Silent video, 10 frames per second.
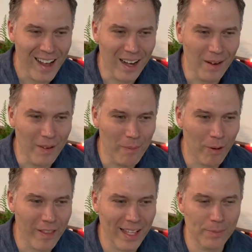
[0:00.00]
And
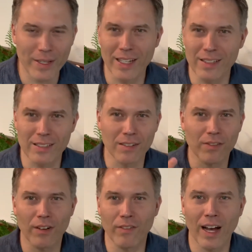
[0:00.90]
part of that's because
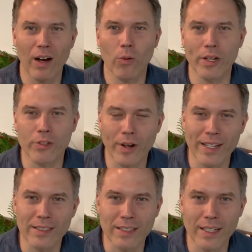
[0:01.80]
of how we
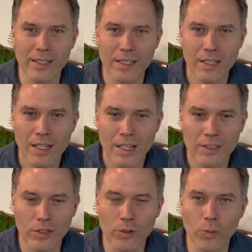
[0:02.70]
translate
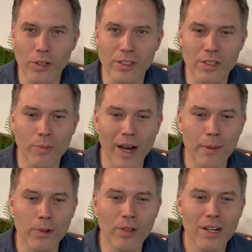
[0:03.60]
certain words in the
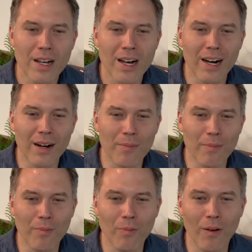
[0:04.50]
Bible.
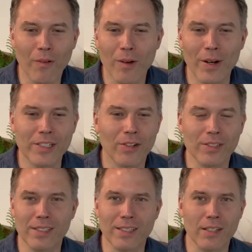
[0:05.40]
One of my jokes
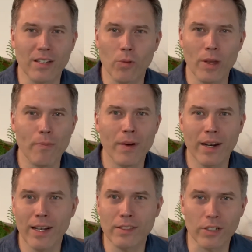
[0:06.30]
is that, we
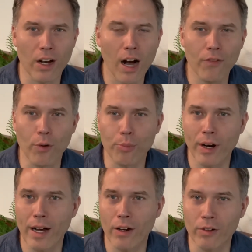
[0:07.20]
Mennonites are awful
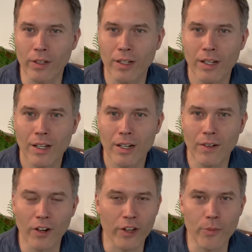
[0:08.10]
proud
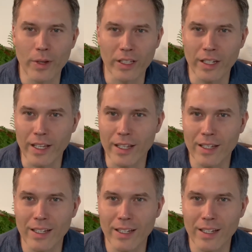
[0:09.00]
of our humility.